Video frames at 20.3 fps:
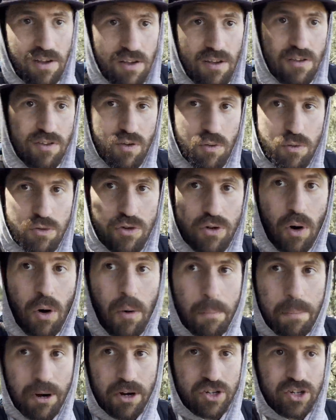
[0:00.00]
So
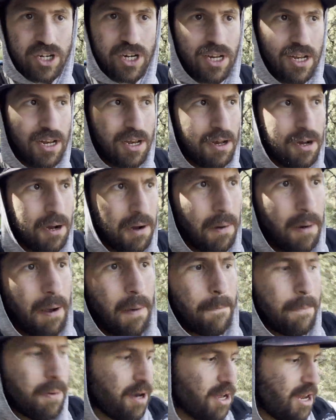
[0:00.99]
don't push it,
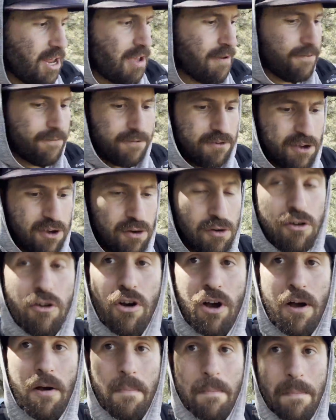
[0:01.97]
but if you
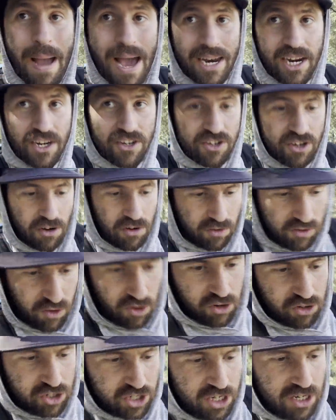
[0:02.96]
manage your
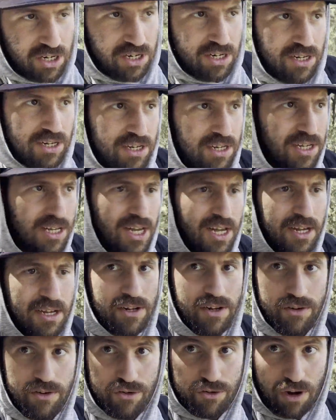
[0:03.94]
exertion,
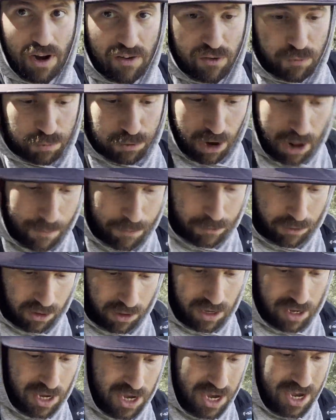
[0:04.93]
dress
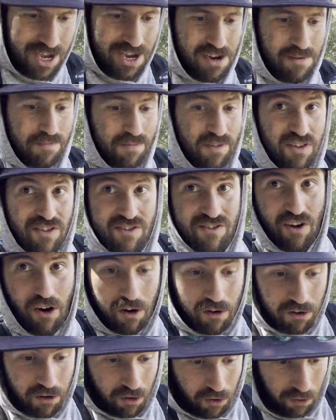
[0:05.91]
properly,
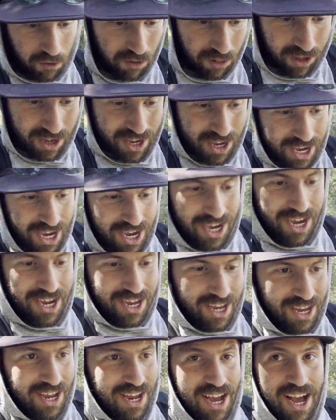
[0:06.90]
start early,
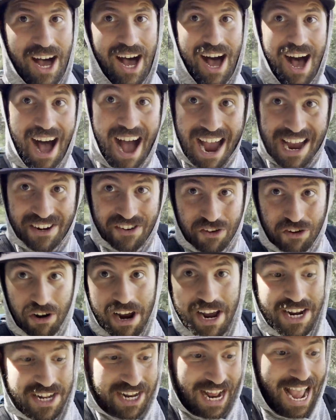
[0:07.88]

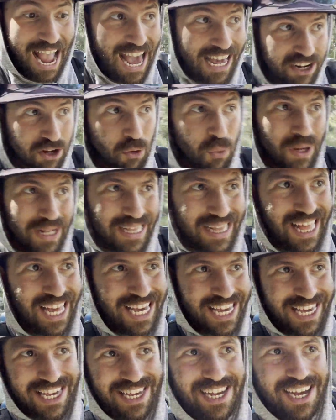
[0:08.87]
hydrate
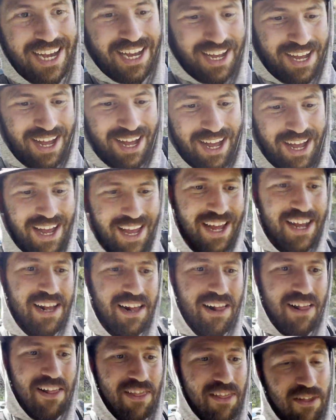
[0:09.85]
adequately,
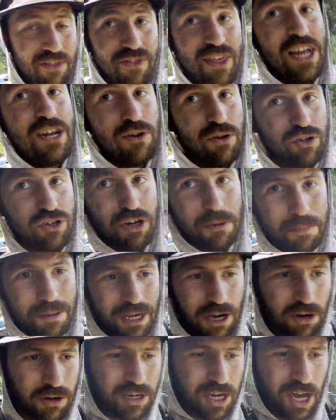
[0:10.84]
then you should
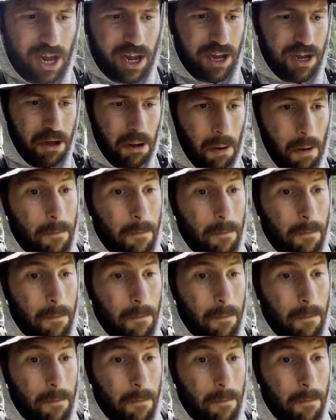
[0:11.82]
be okay.